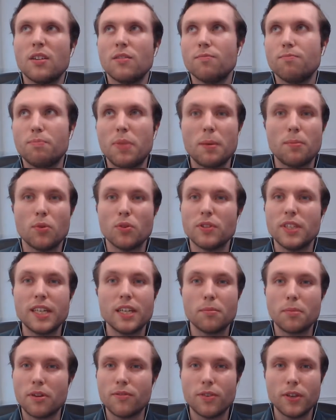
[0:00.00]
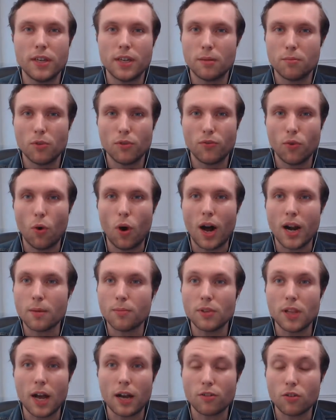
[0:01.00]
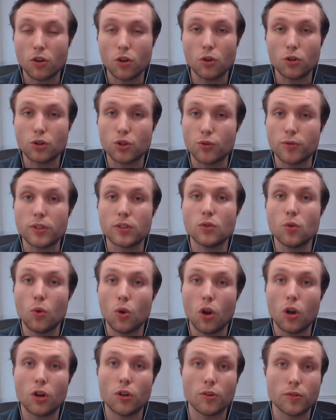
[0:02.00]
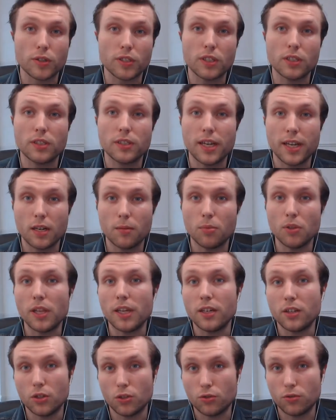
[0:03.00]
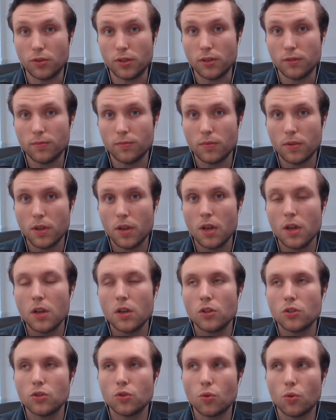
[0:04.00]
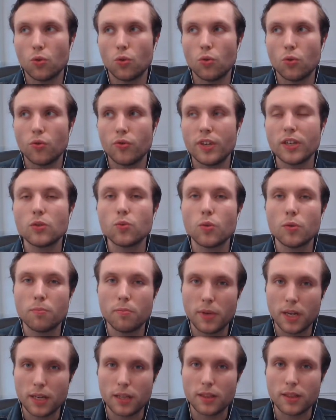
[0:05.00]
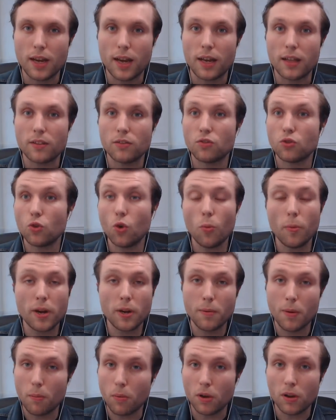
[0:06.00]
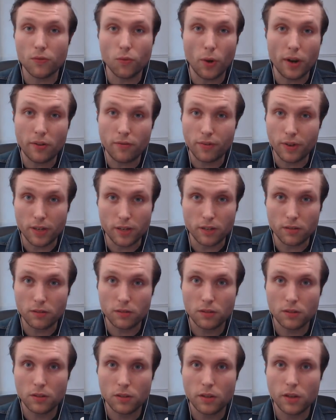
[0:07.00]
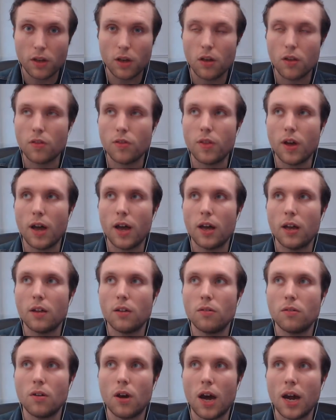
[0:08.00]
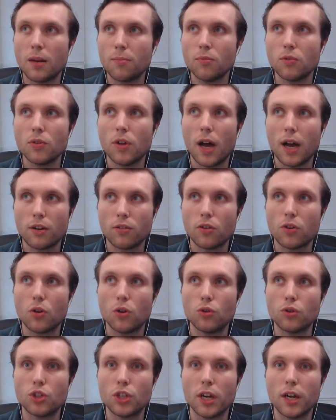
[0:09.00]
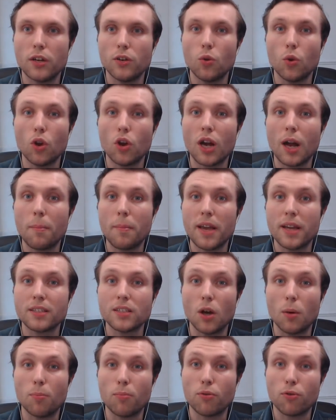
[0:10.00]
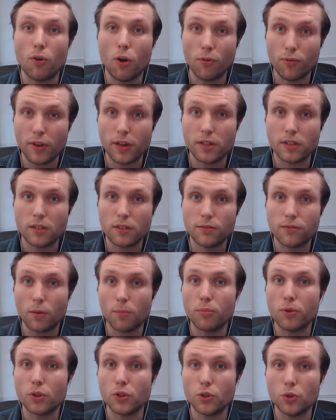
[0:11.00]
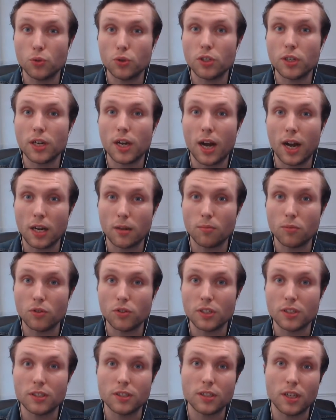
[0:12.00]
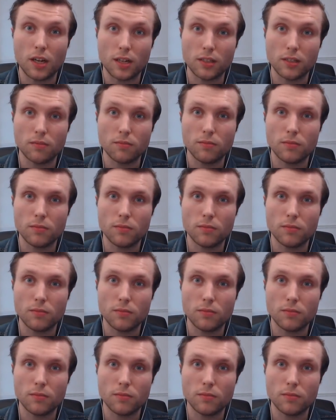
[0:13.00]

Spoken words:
people need to be vegan before animal agriculture is no longer a sustainable industry. So this would mean that so many people have went vegan that animal agriculture no longer makes a profit from producing animals and selling them.